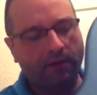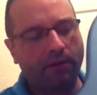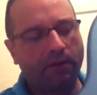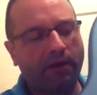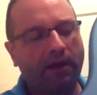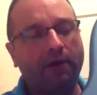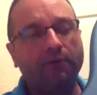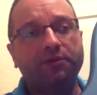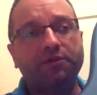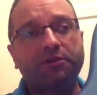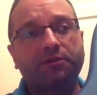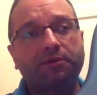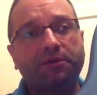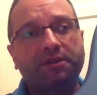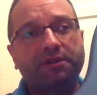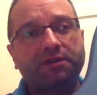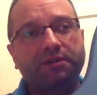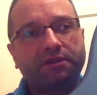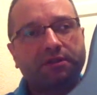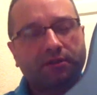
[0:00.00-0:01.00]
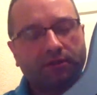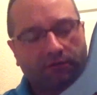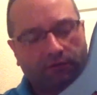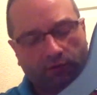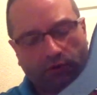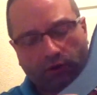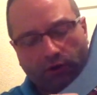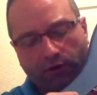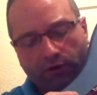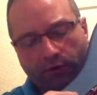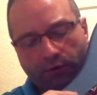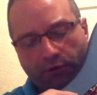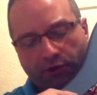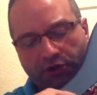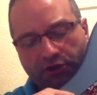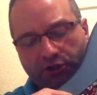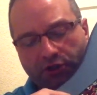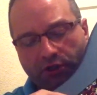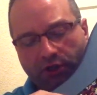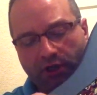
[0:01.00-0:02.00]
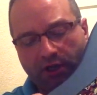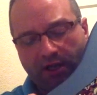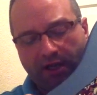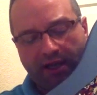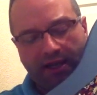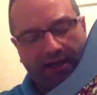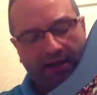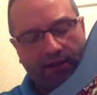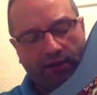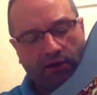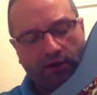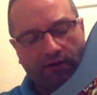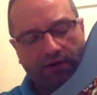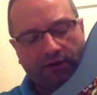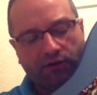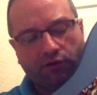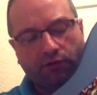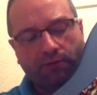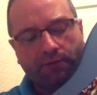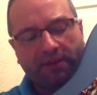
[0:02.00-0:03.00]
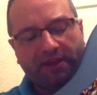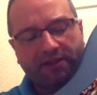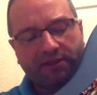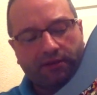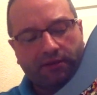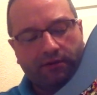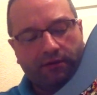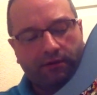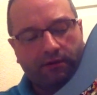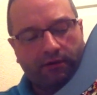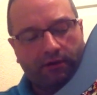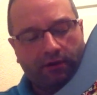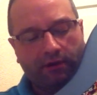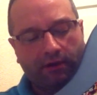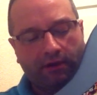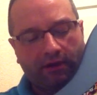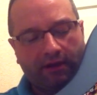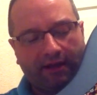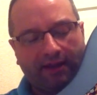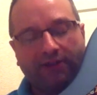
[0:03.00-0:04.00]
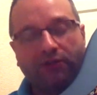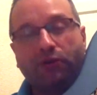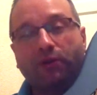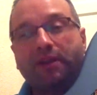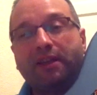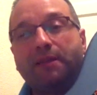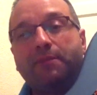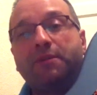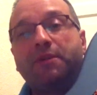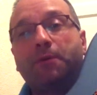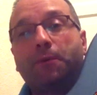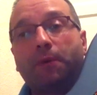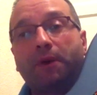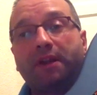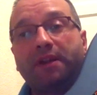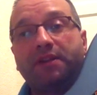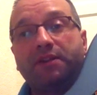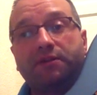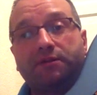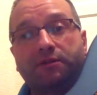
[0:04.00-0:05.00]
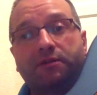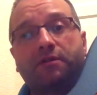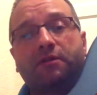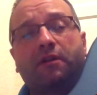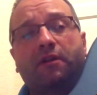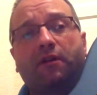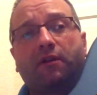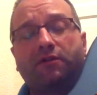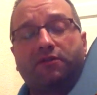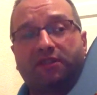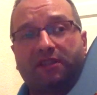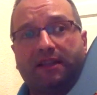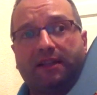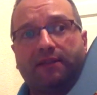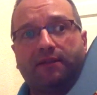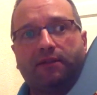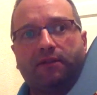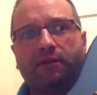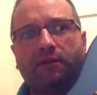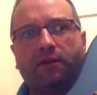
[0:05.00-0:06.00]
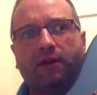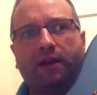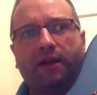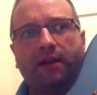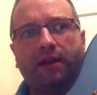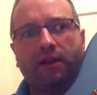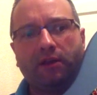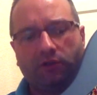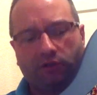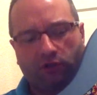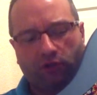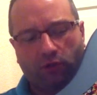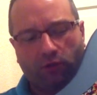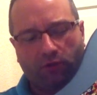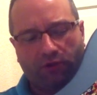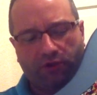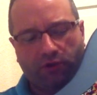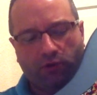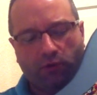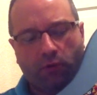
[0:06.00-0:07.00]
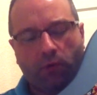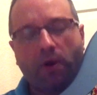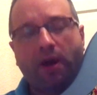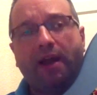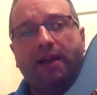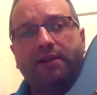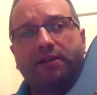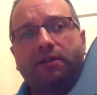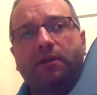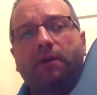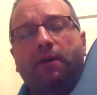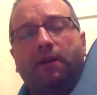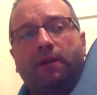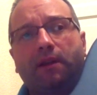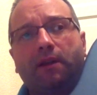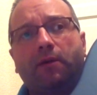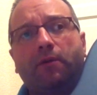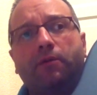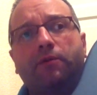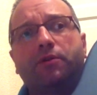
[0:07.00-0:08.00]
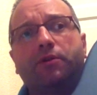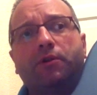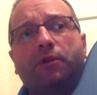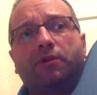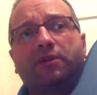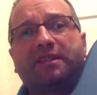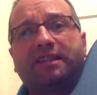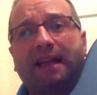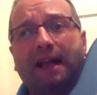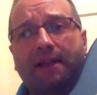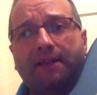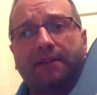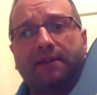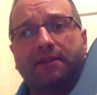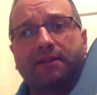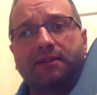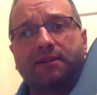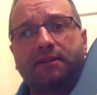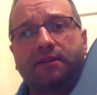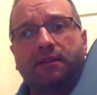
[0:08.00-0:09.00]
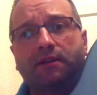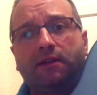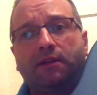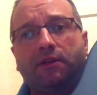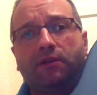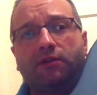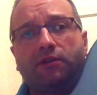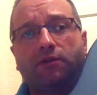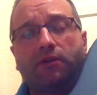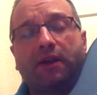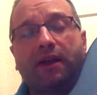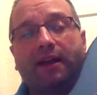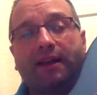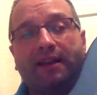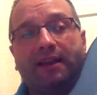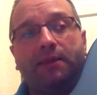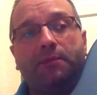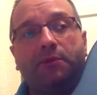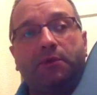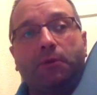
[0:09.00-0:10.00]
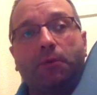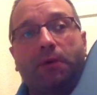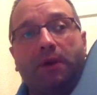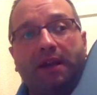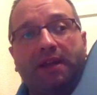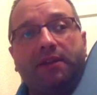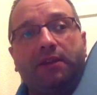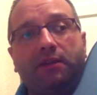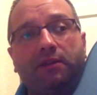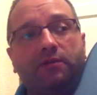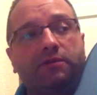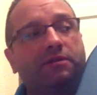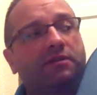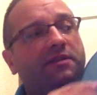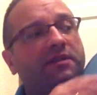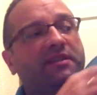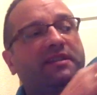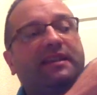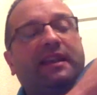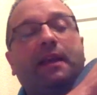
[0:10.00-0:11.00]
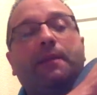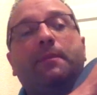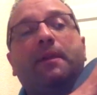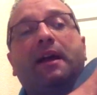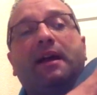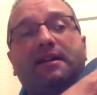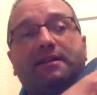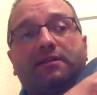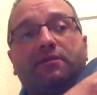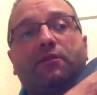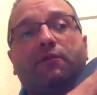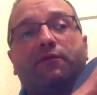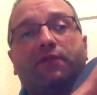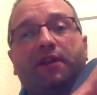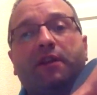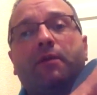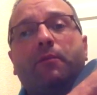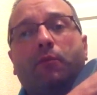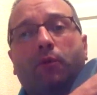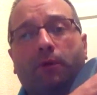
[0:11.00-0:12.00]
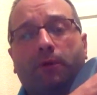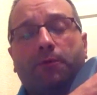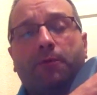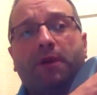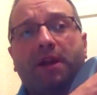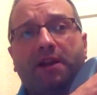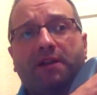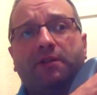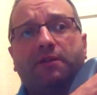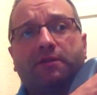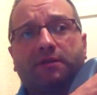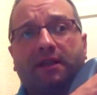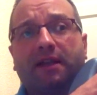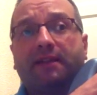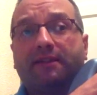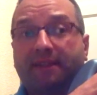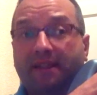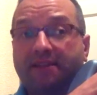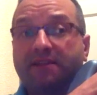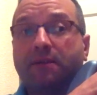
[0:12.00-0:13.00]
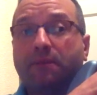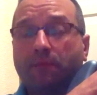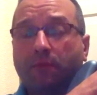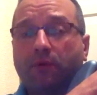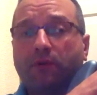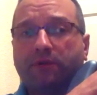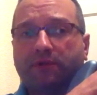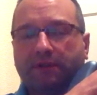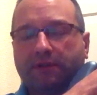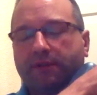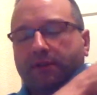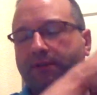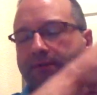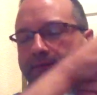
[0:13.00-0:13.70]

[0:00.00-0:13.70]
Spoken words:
down the strings near the bridge, in order to measure and to keep the radius constant, okay? So when you rise or lower your saddles, you can keep the radius the same as your fingerboard radius, and that's important,